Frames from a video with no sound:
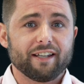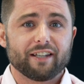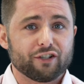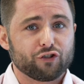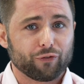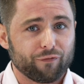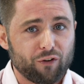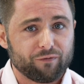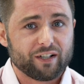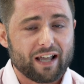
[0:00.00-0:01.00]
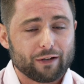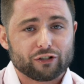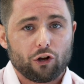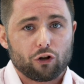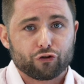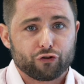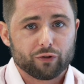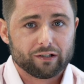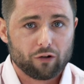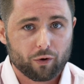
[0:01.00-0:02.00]
it shows a $50,000
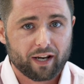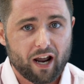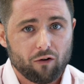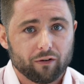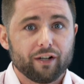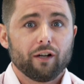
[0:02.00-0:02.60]
student loan account.